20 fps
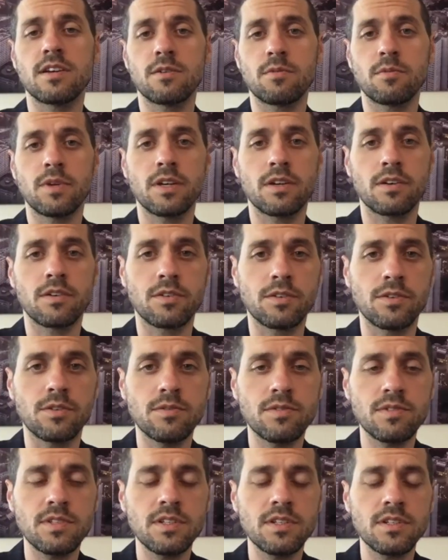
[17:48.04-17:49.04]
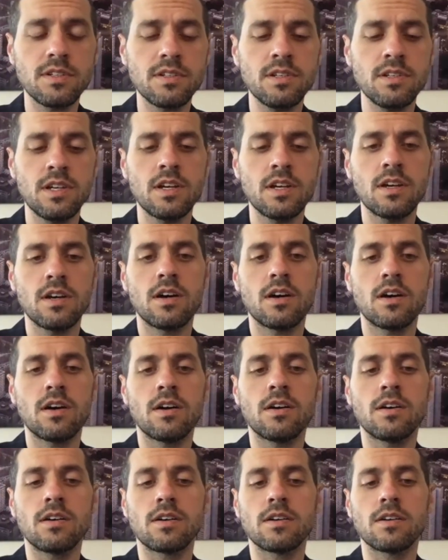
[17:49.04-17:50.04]
that we are using
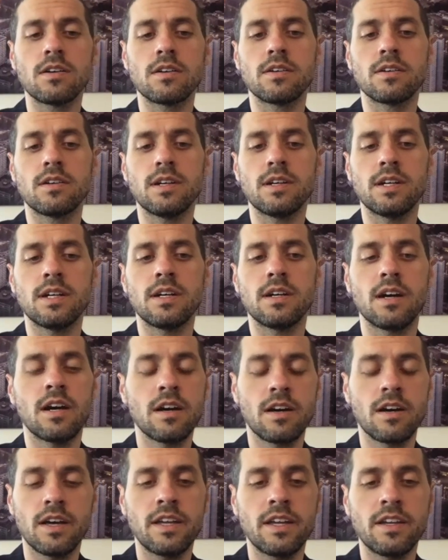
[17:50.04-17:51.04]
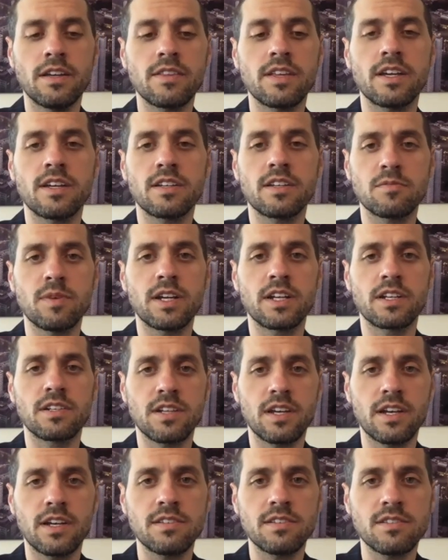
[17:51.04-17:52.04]
are uh, uh any of the antibody
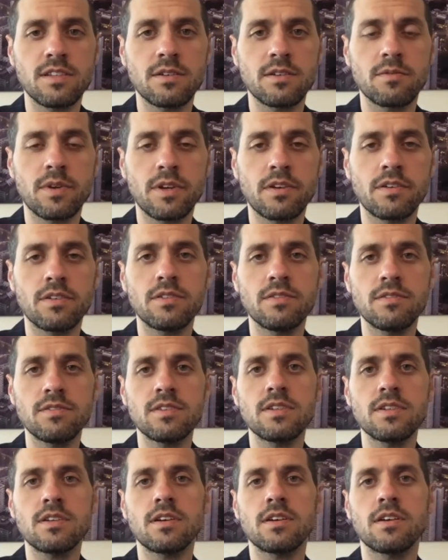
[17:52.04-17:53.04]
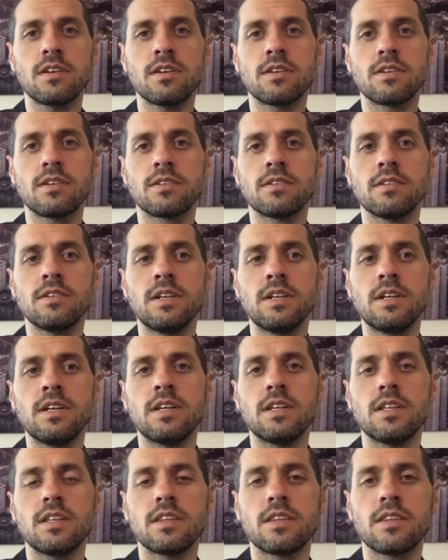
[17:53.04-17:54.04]
tests that we are using are
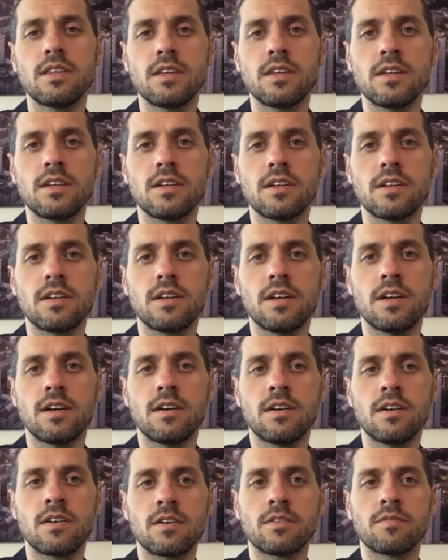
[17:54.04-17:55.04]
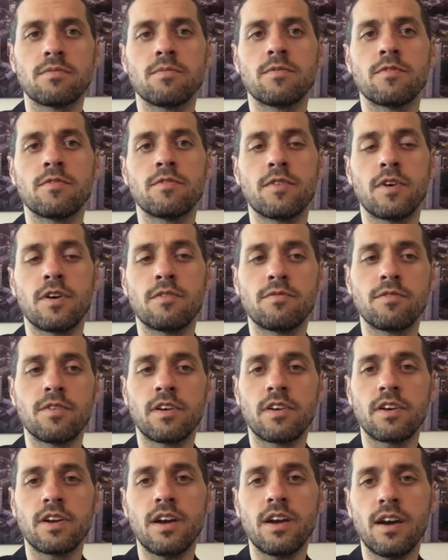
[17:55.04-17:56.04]
the uh, are a
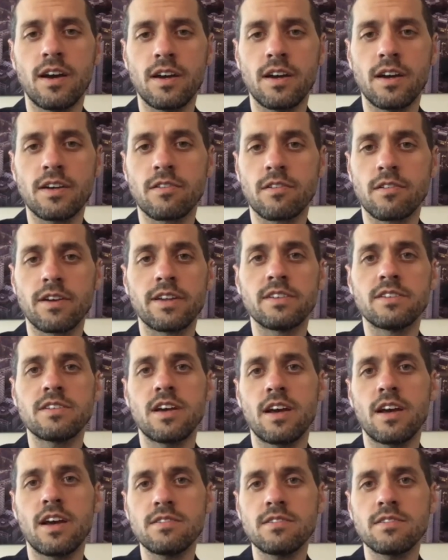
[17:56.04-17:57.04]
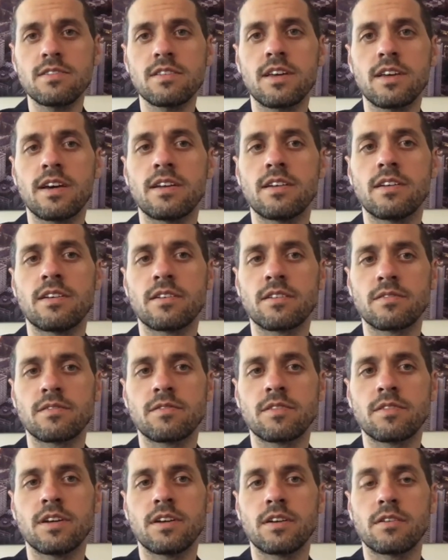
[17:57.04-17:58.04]
very high grade tests that are
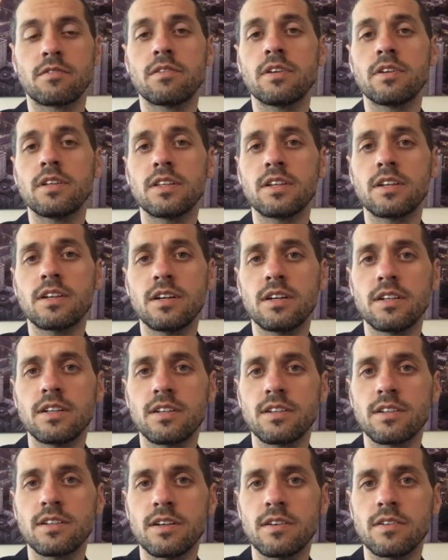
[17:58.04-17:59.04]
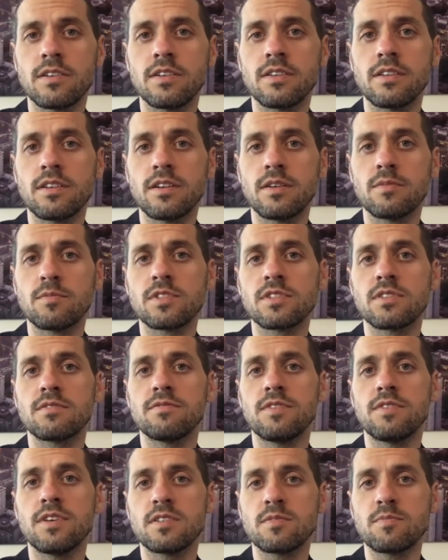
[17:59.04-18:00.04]
that are really cutting down on the numbers
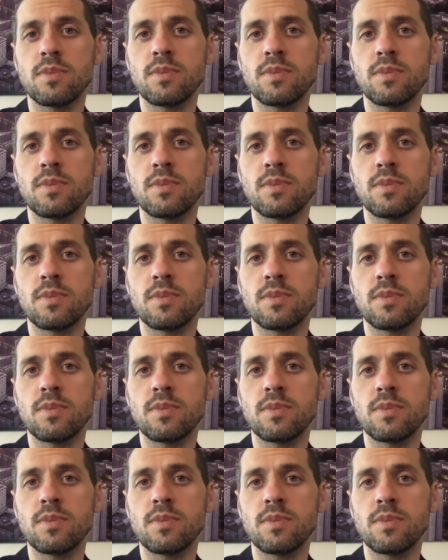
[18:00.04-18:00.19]
of false